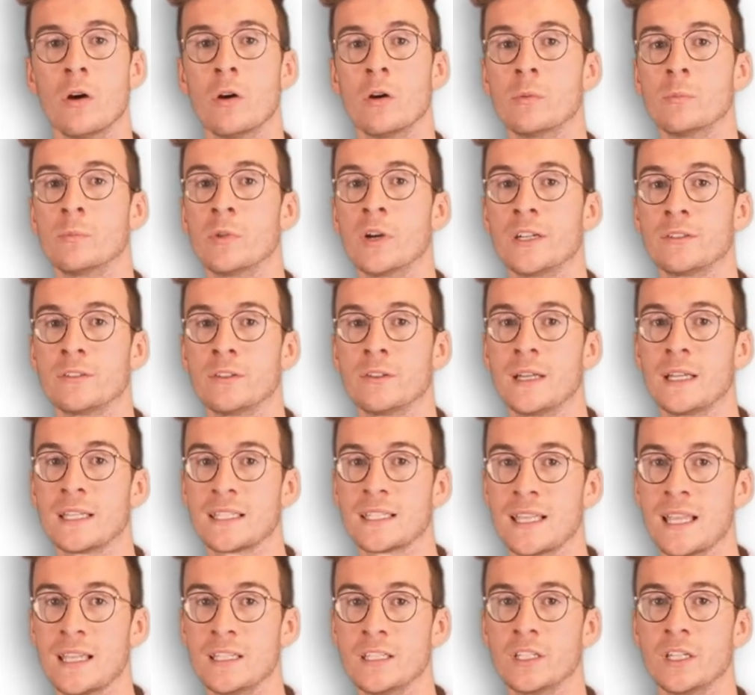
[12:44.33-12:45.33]
or browser
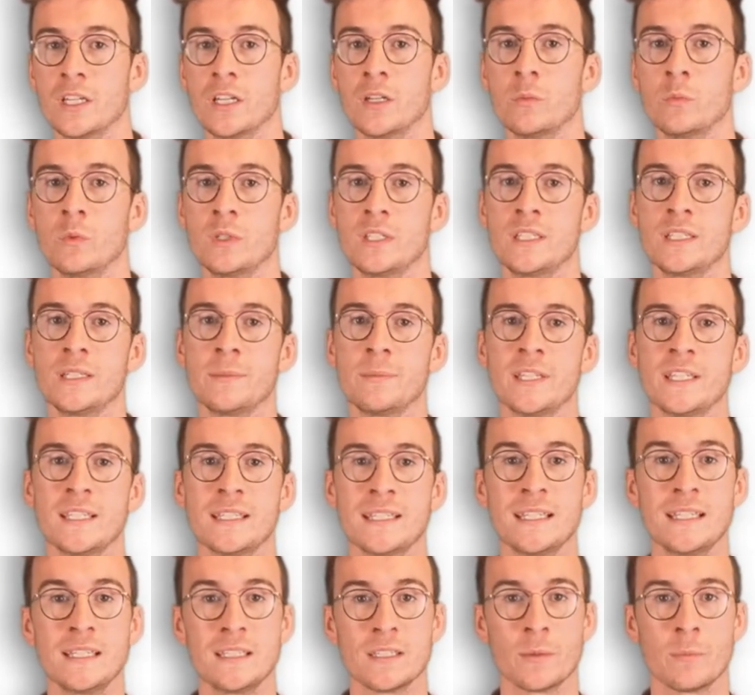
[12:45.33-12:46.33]
extension with
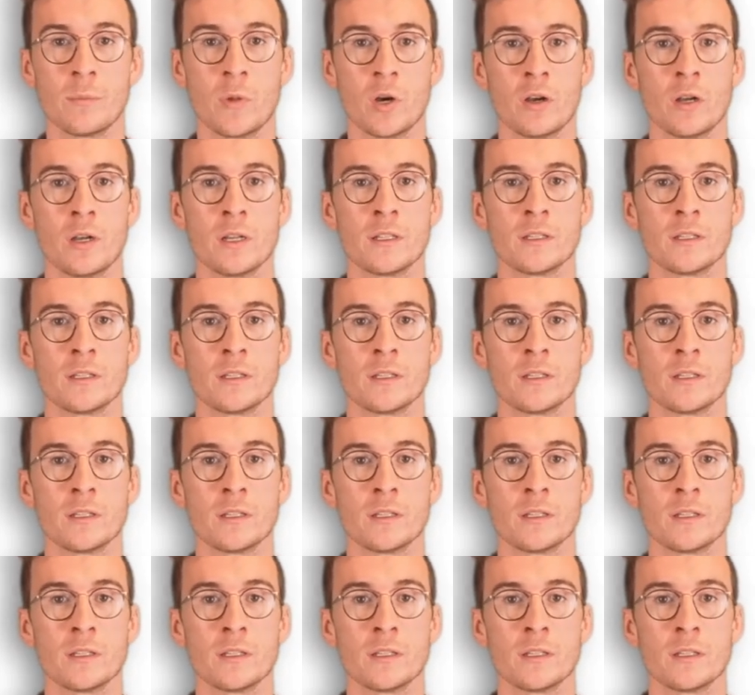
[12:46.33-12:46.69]
GPC support.